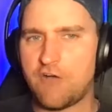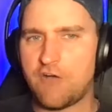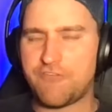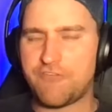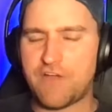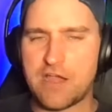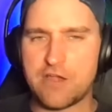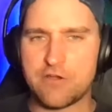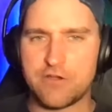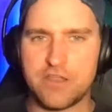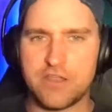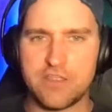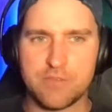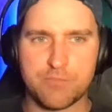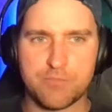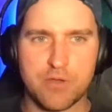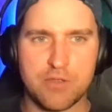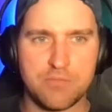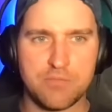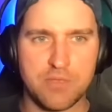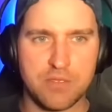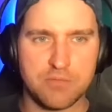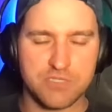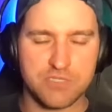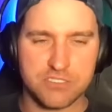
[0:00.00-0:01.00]
I'll fire it in the
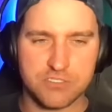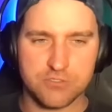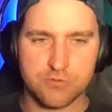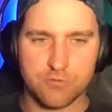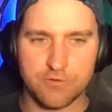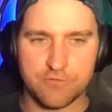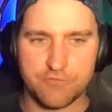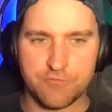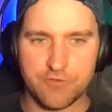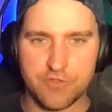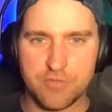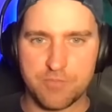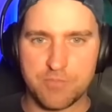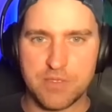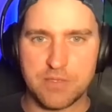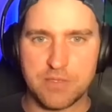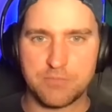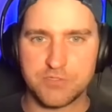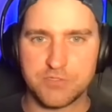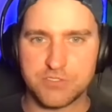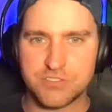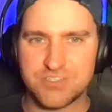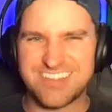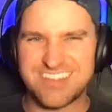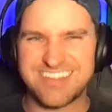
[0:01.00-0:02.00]
premium Discord for the
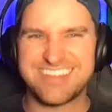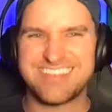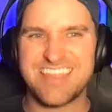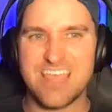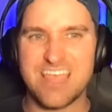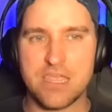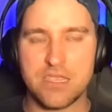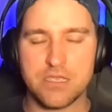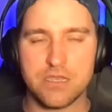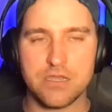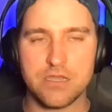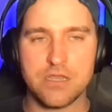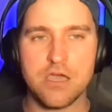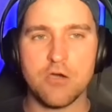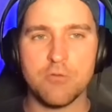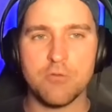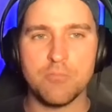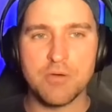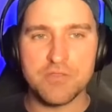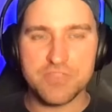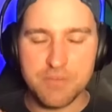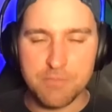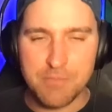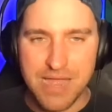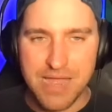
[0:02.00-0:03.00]
people so they can know.
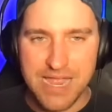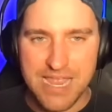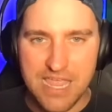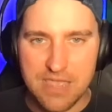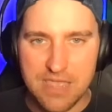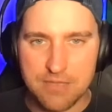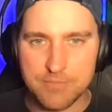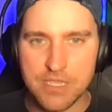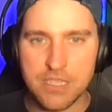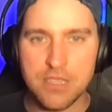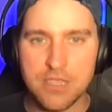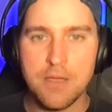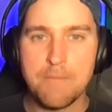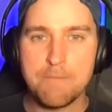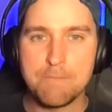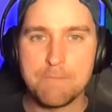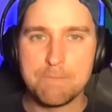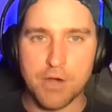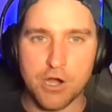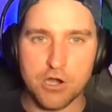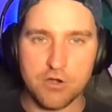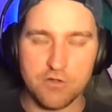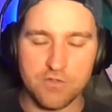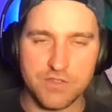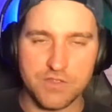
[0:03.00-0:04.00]
But the Miami
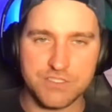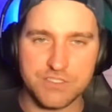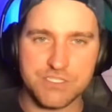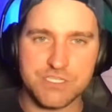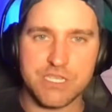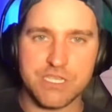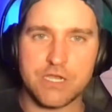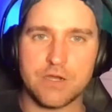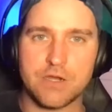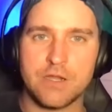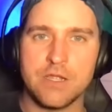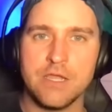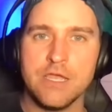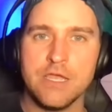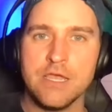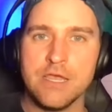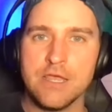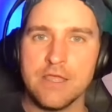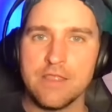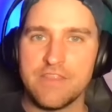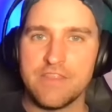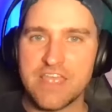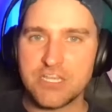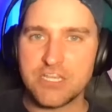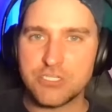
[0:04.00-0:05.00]
Marlins here,
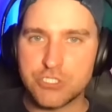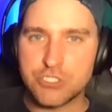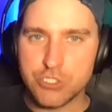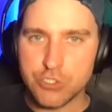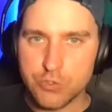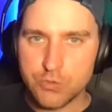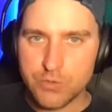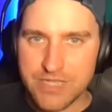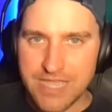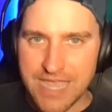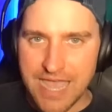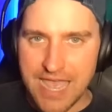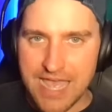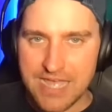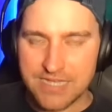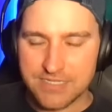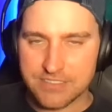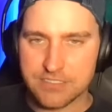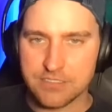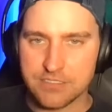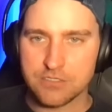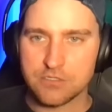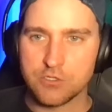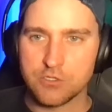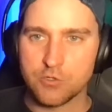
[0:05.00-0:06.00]
they do
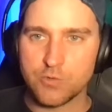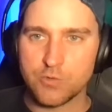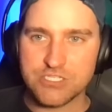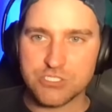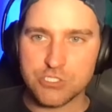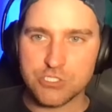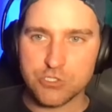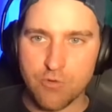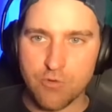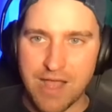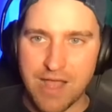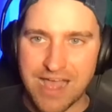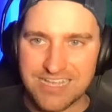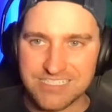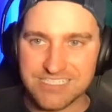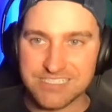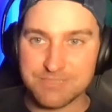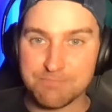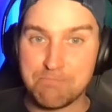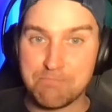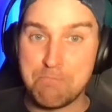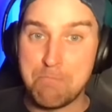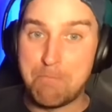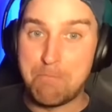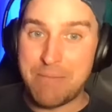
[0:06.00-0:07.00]
get Luis
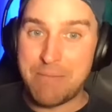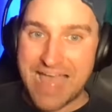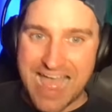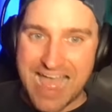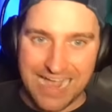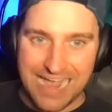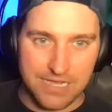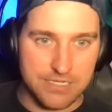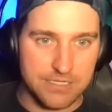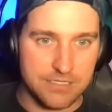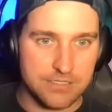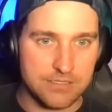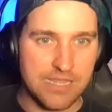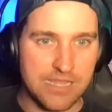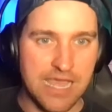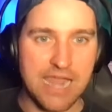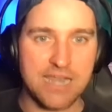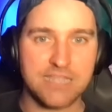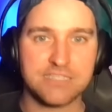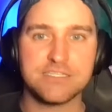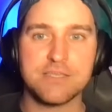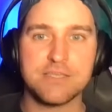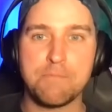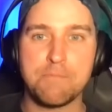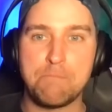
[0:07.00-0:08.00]
Arraez back.
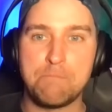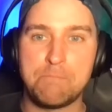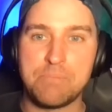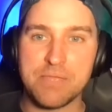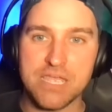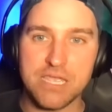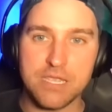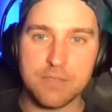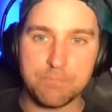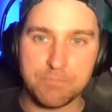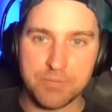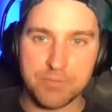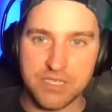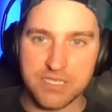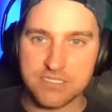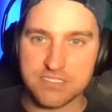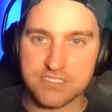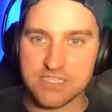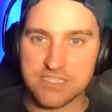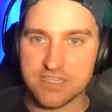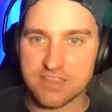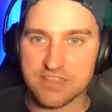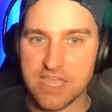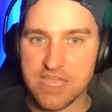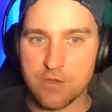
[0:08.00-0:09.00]
That is a big
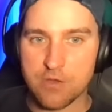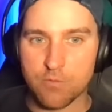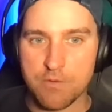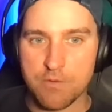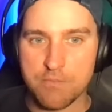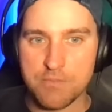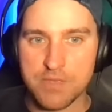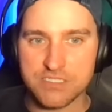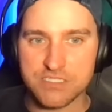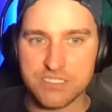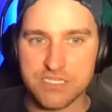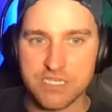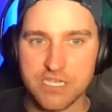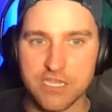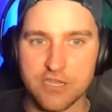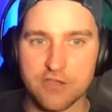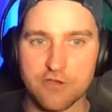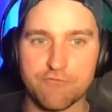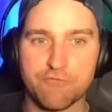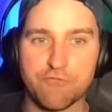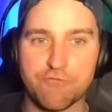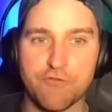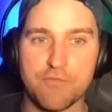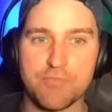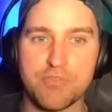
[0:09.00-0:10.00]
piece that they were missing
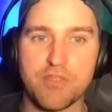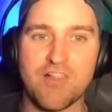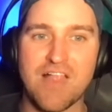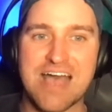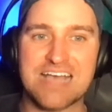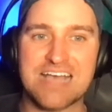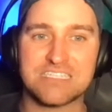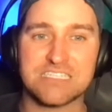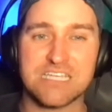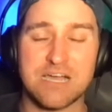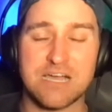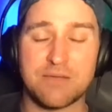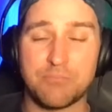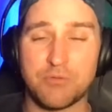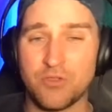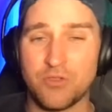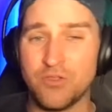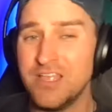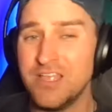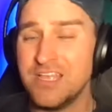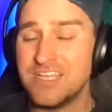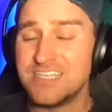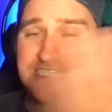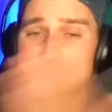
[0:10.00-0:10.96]
here from the last couple.